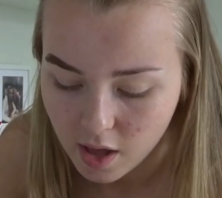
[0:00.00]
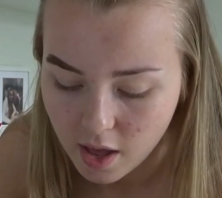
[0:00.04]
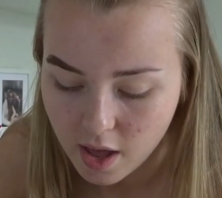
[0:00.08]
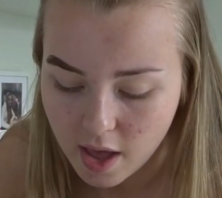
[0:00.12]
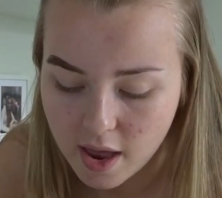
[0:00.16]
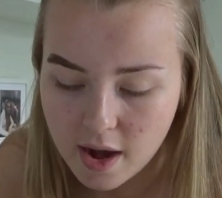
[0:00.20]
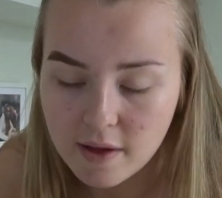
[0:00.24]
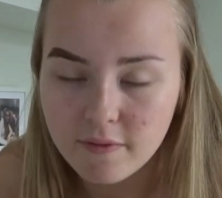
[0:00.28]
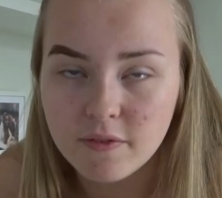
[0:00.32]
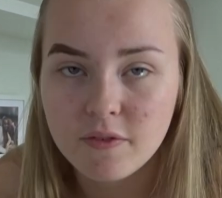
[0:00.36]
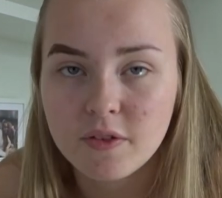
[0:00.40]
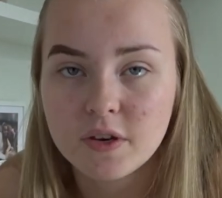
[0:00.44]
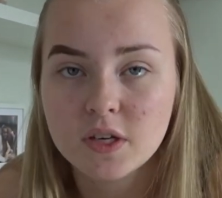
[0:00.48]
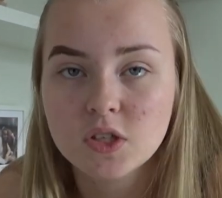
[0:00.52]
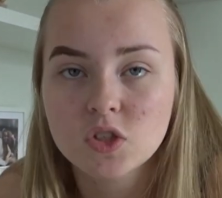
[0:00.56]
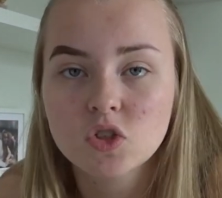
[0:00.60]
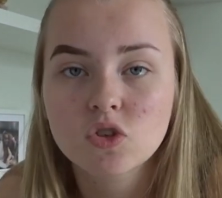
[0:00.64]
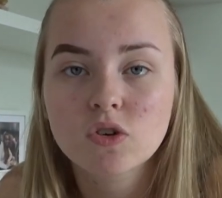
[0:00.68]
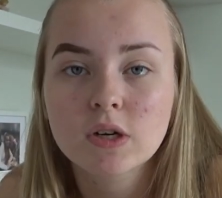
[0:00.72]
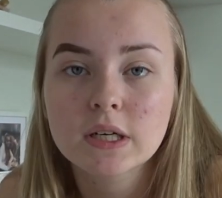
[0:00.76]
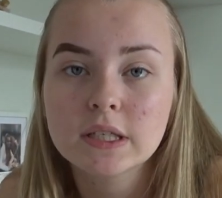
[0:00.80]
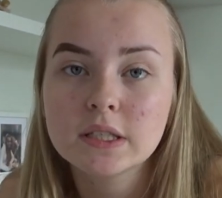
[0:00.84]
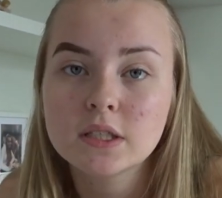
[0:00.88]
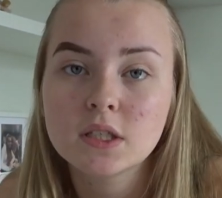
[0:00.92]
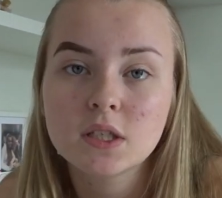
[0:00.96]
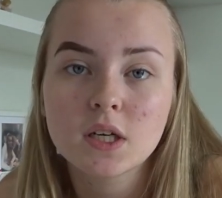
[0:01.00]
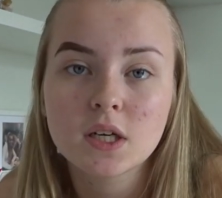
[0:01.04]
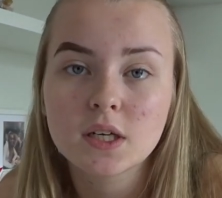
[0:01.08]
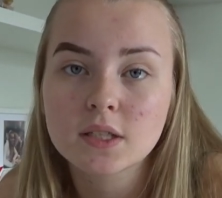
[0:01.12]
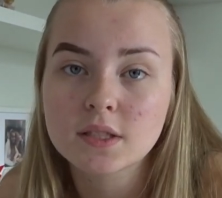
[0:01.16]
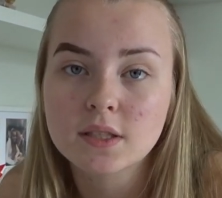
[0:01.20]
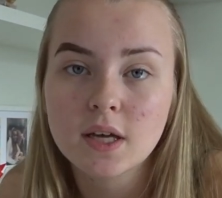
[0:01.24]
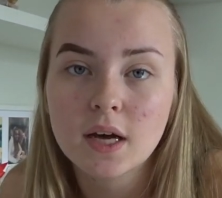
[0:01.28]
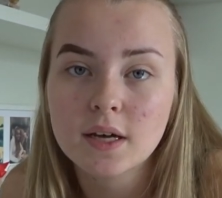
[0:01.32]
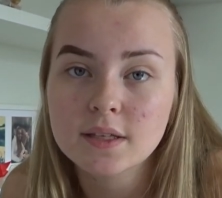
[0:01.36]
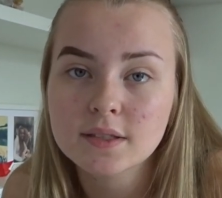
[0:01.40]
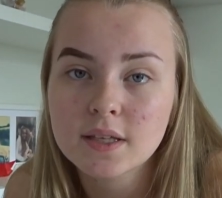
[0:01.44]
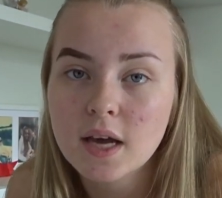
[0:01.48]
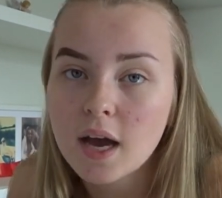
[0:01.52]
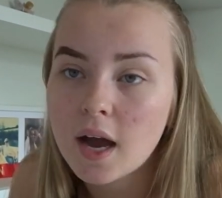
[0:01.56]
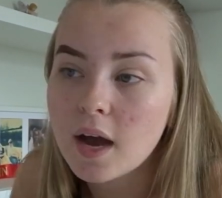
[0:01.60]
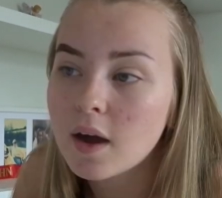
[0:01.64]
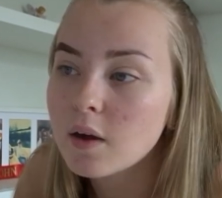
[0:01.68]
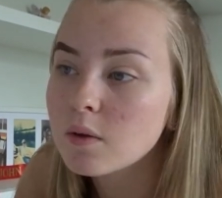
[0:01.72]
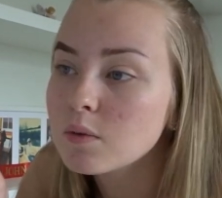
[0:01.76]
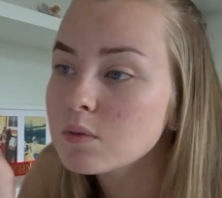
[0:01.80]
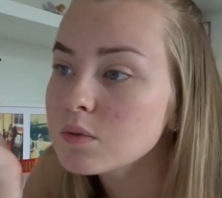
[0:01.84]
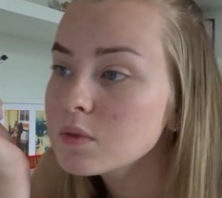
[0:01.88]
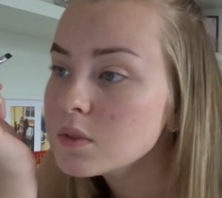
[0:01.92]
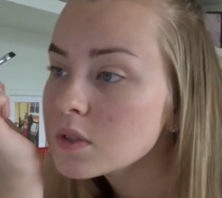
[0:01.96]
and everything, as cringy as that
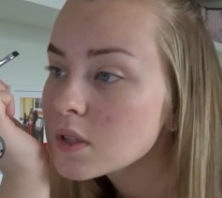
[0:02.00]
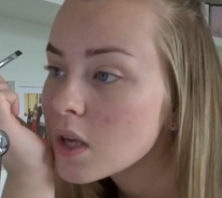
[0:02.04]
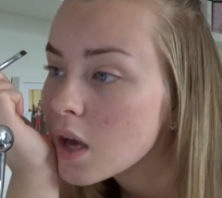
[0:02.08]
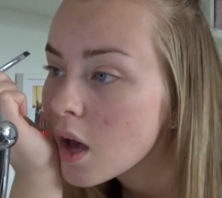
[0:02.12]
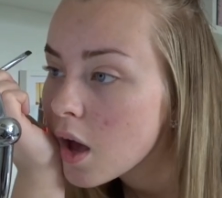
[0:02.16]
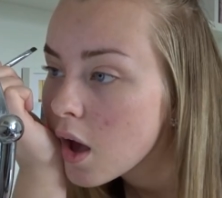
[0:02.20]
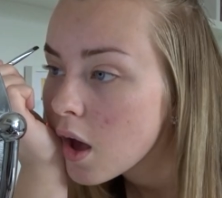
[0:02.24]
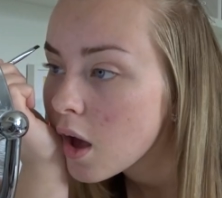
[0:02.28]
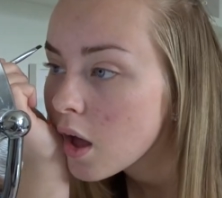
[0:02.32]
sounds,